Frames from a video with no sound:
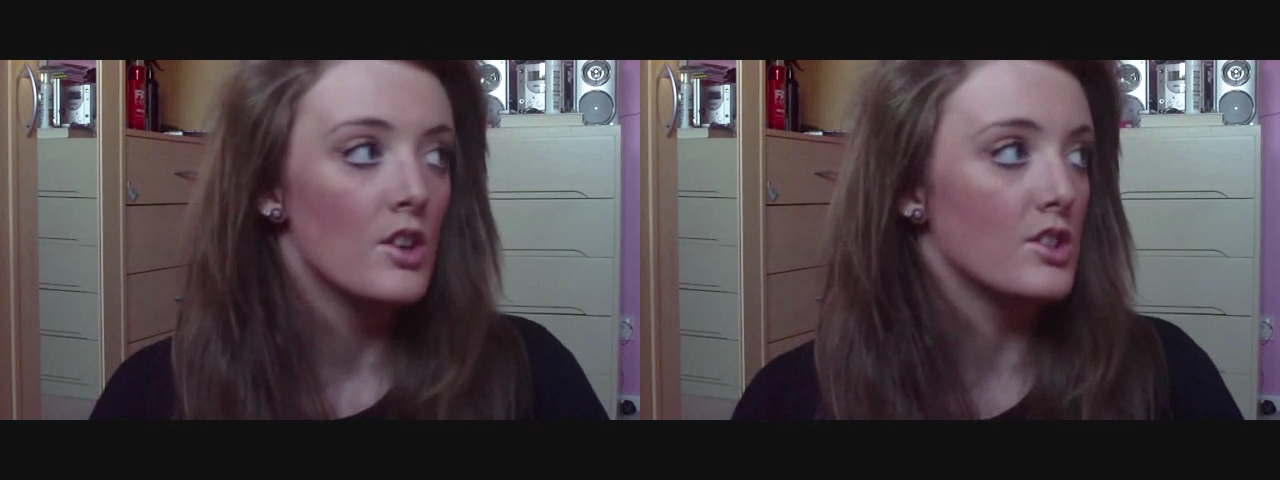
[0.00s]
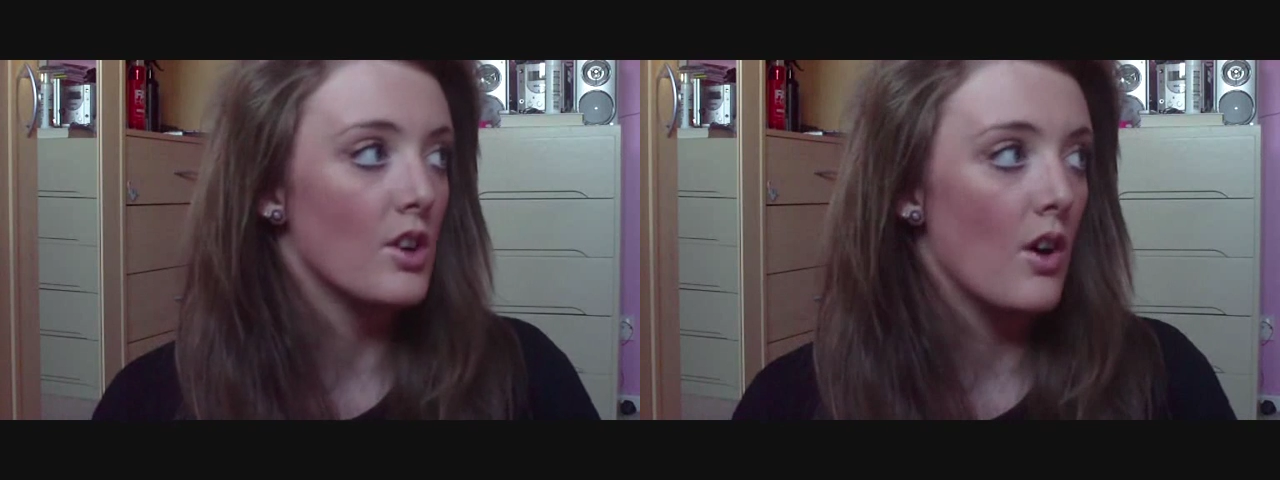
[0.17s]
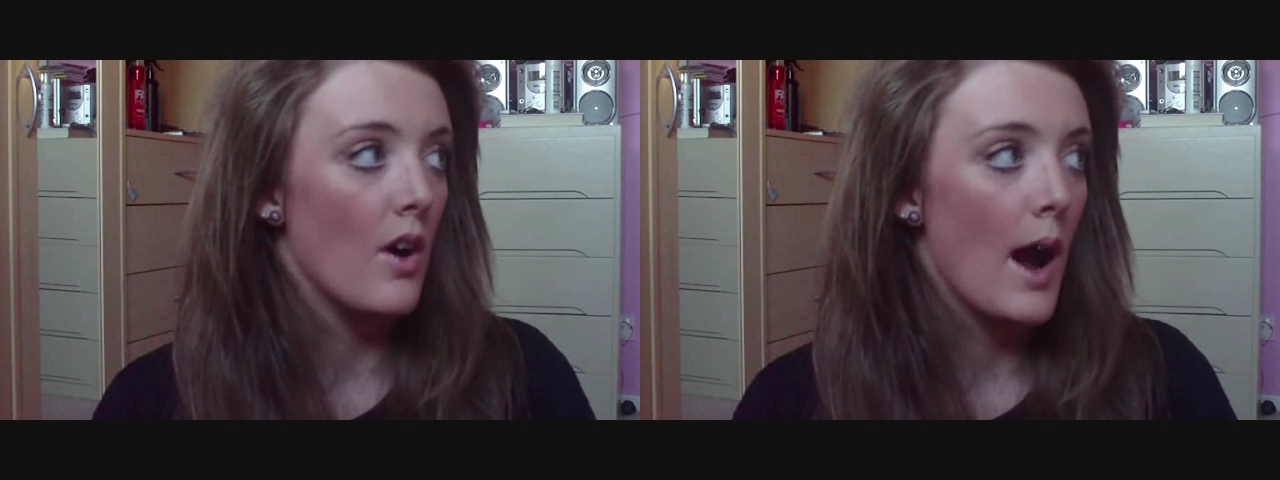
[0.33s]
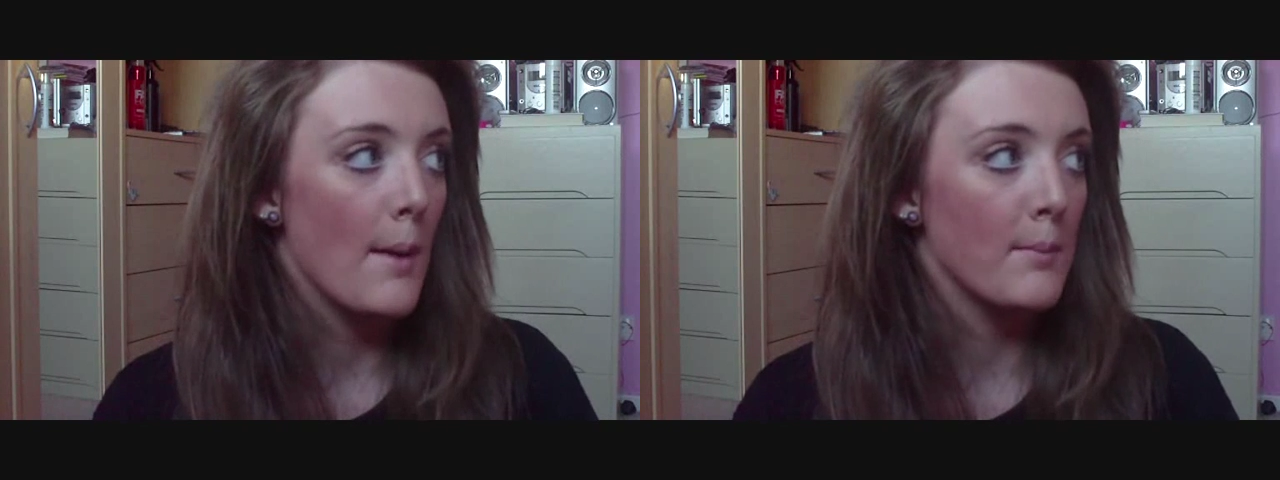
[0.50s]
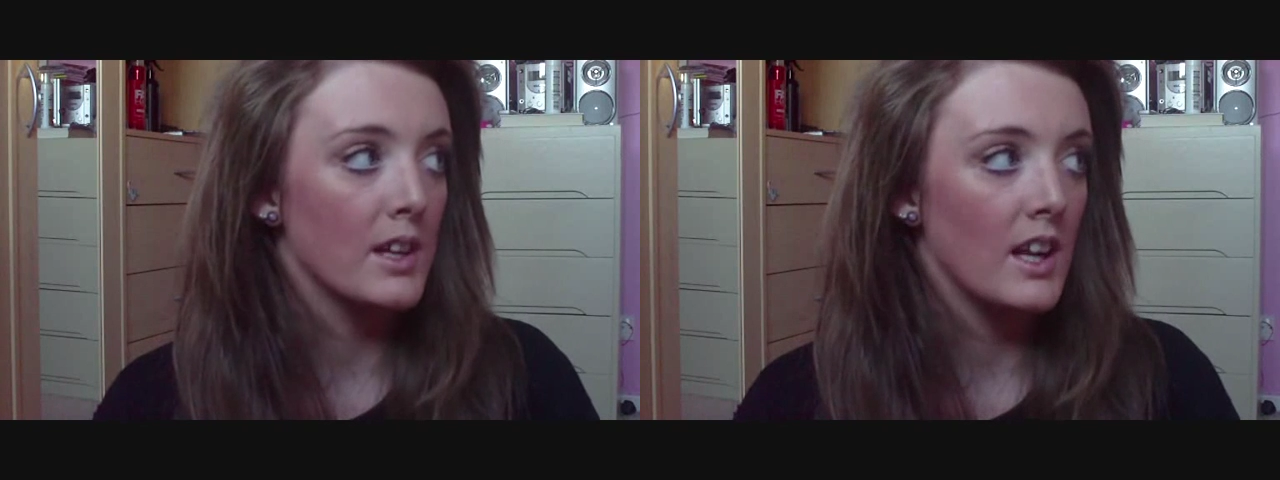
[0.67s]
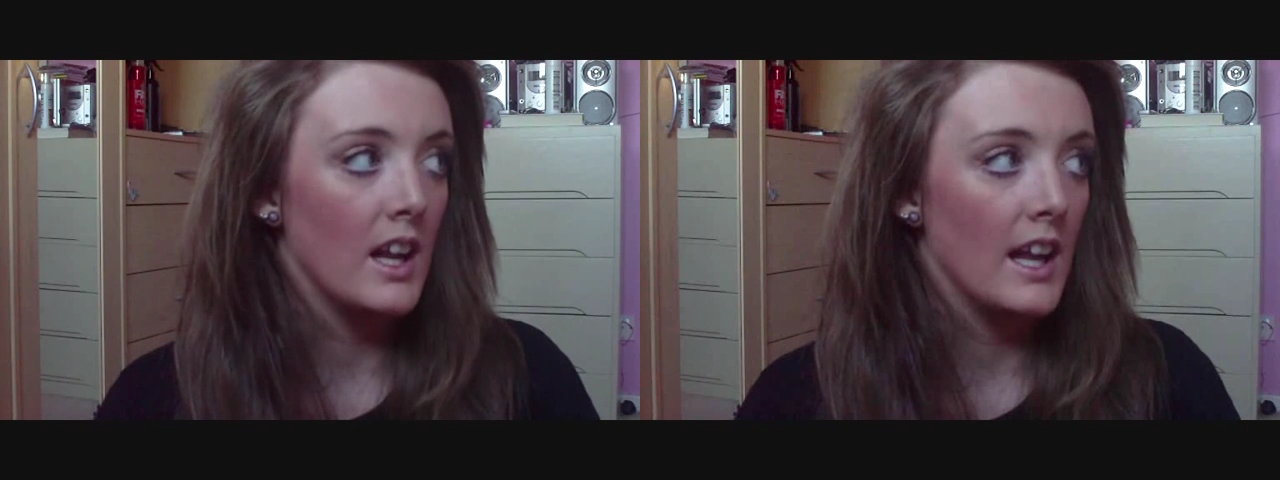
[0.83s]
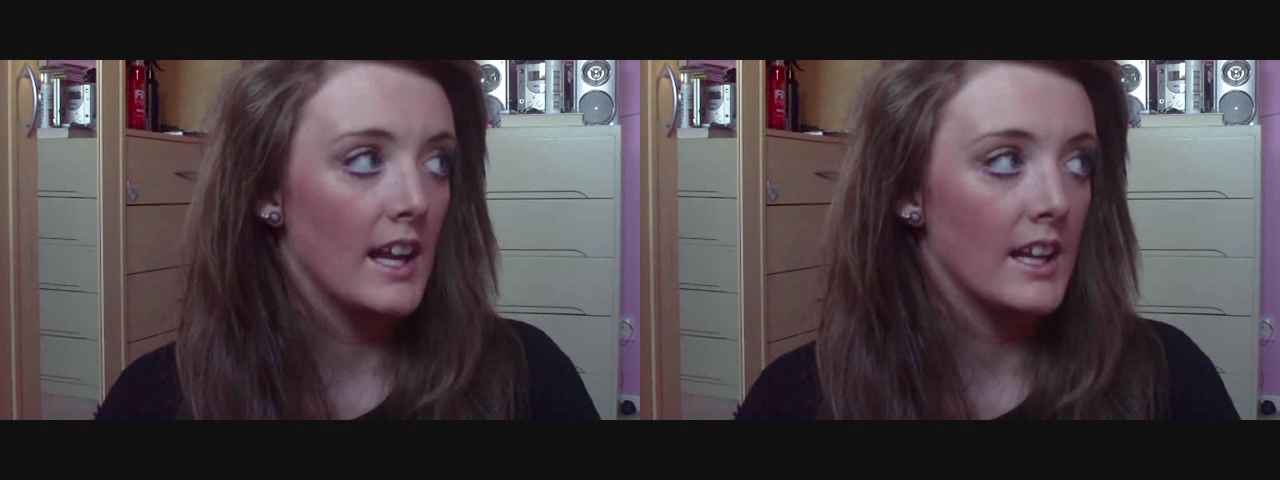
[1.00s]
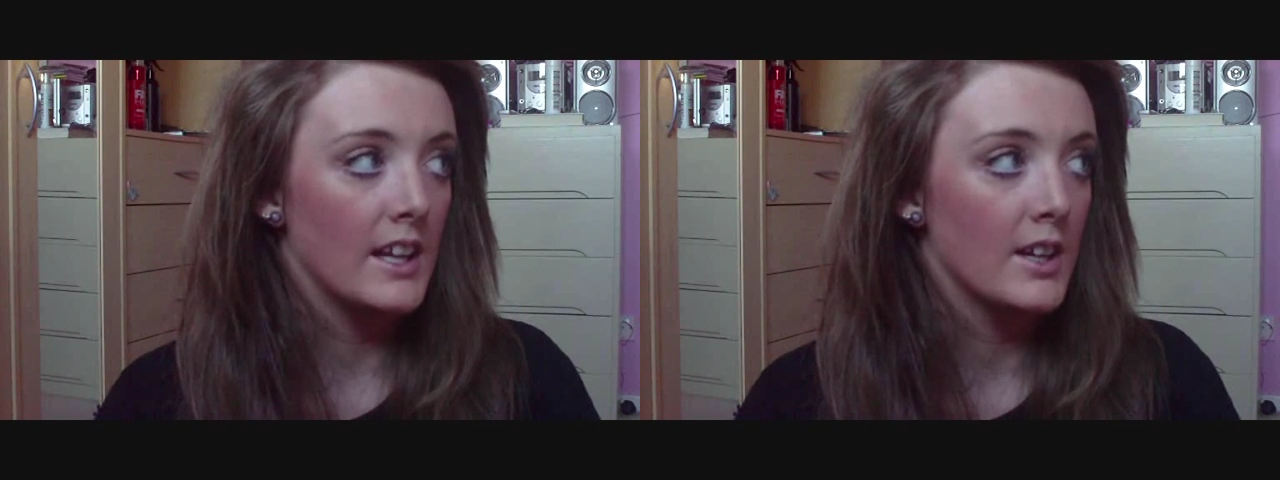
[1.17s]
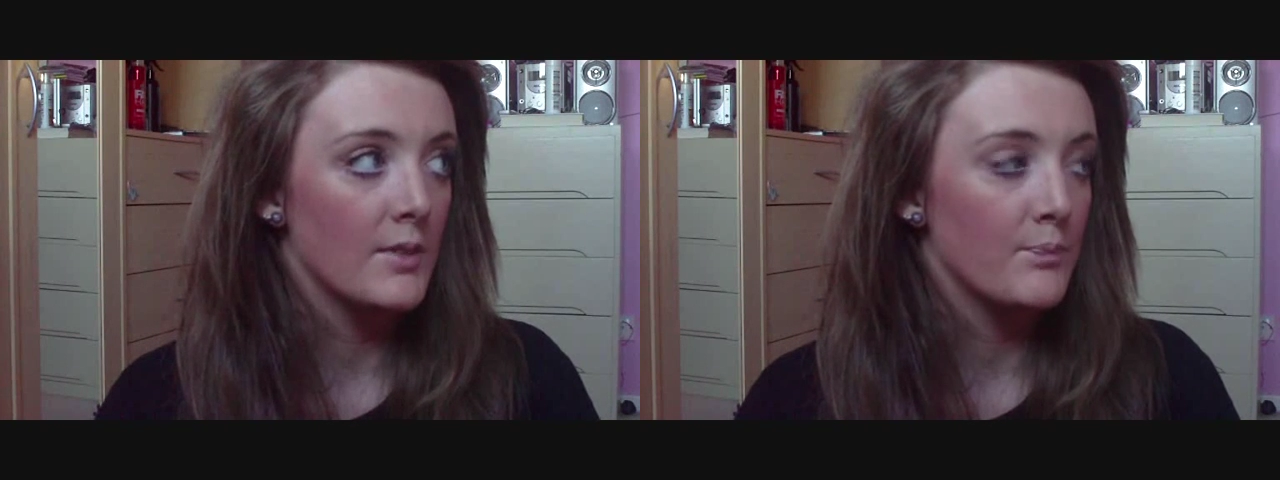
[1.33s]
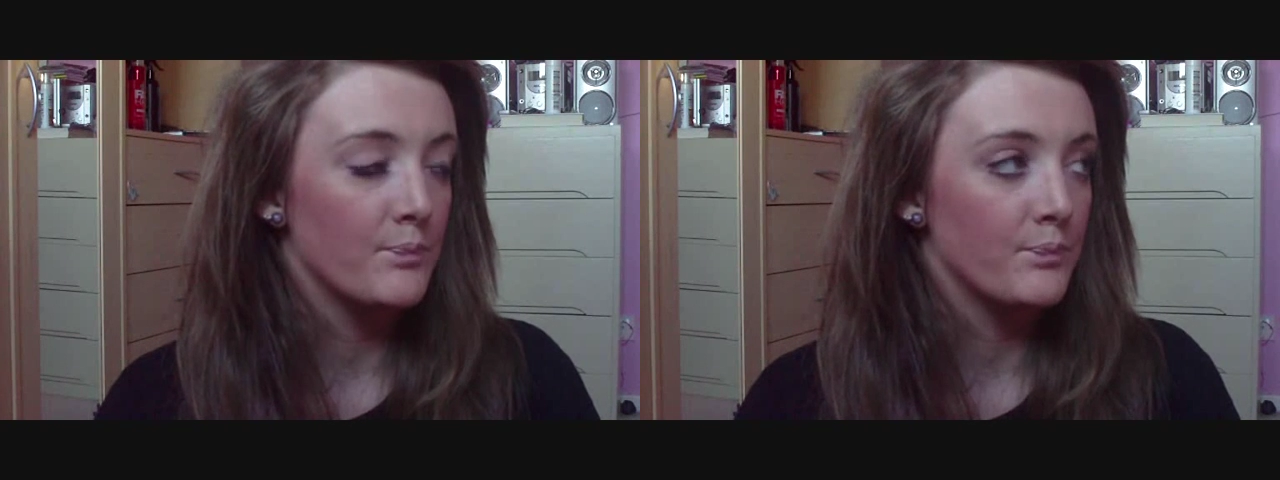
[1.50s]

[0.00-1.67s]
So I'm going to like